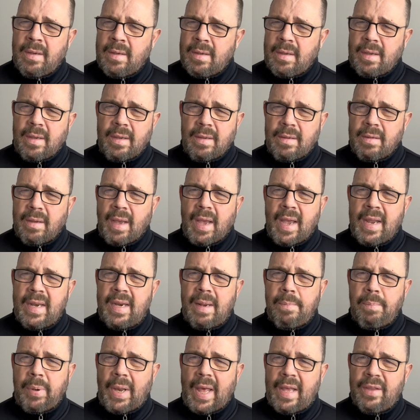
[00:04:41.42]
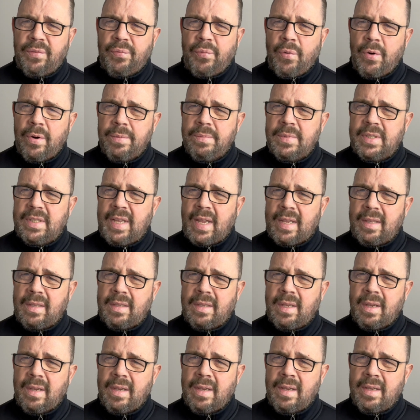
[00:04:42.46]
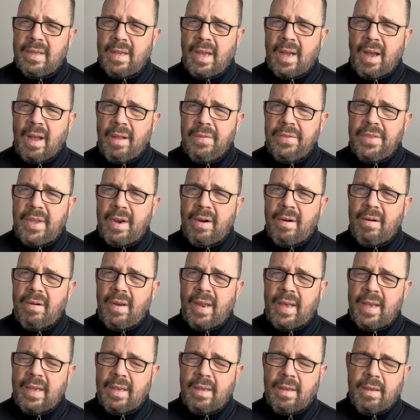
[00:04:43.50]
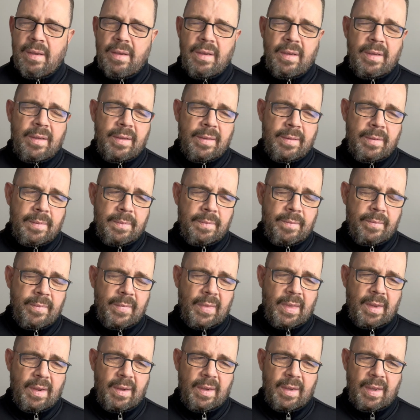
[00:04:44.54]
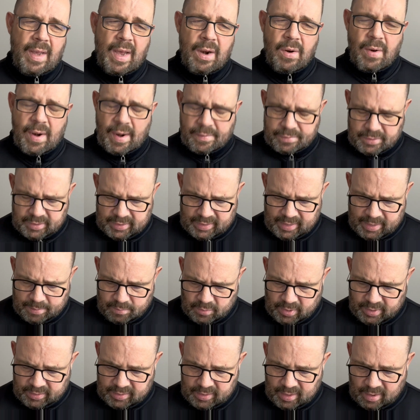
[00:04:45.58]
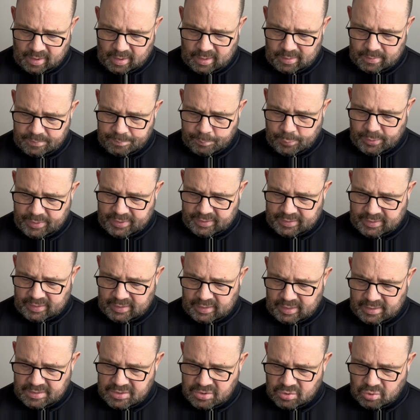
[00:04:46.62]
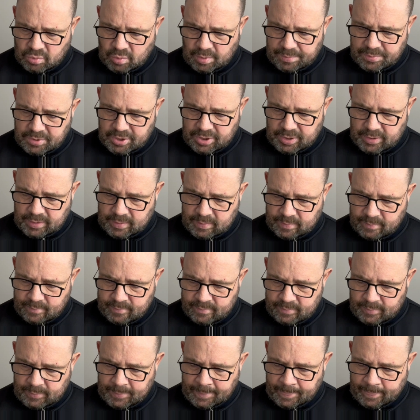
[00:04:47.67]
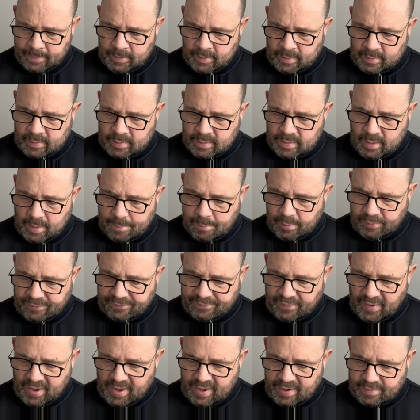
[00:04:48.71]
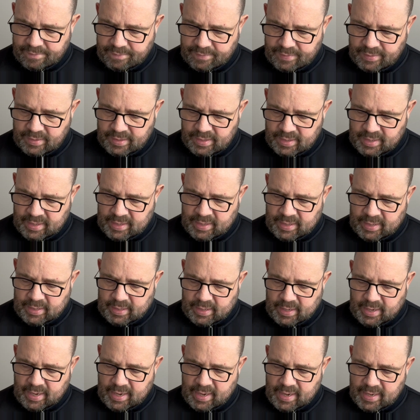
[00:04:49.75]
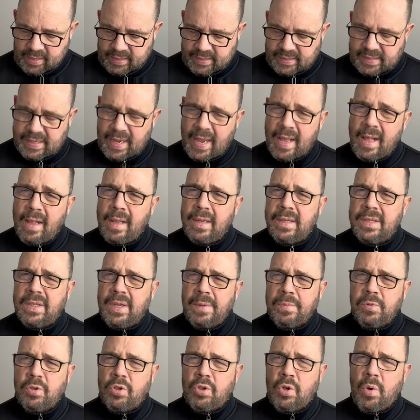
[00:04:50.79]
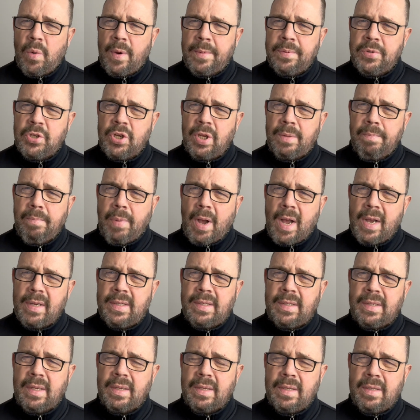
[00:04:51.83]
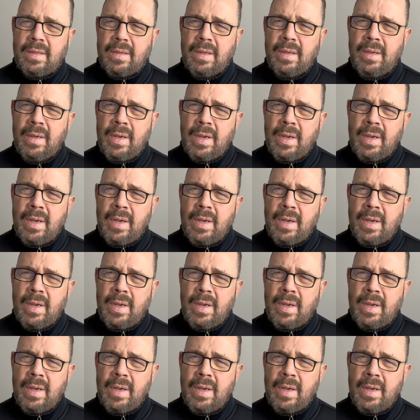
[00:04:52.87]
Uh, any platforms that uh, out there, like uh, I don't have the name right now. I'll put it in the description. Number five, uh, sell subscription boxes.